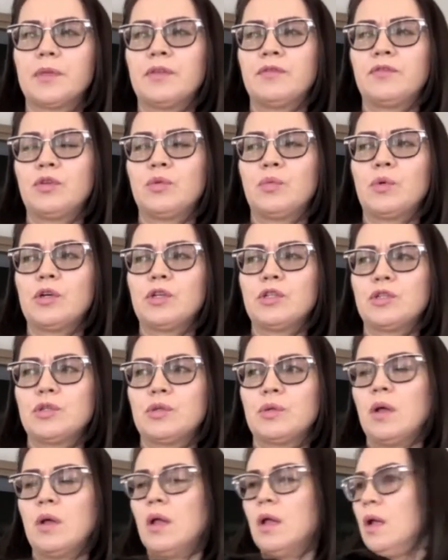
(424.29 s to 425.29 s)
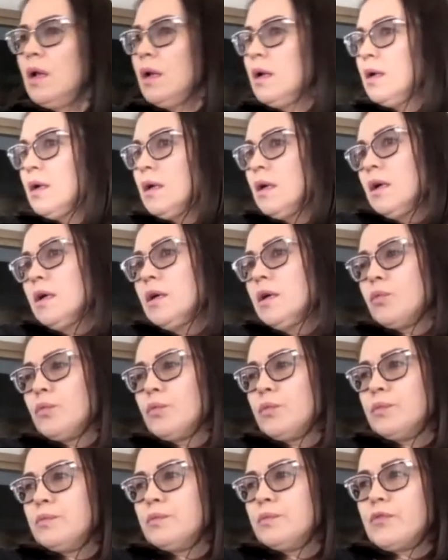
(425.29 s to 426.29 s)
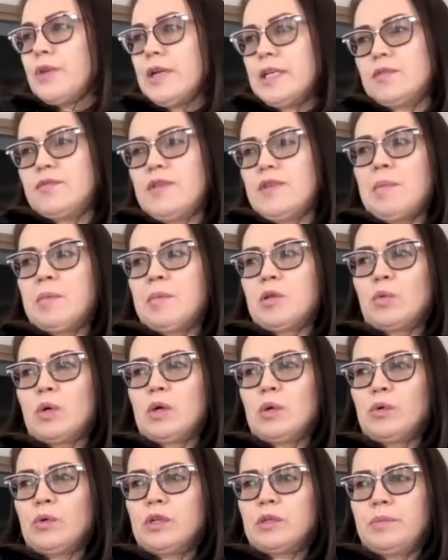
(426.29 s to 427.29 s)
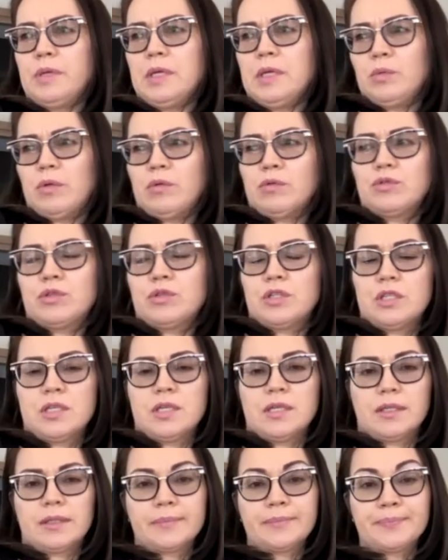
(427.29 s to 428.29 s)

if you were to raise family, where would it be? Where would you see it?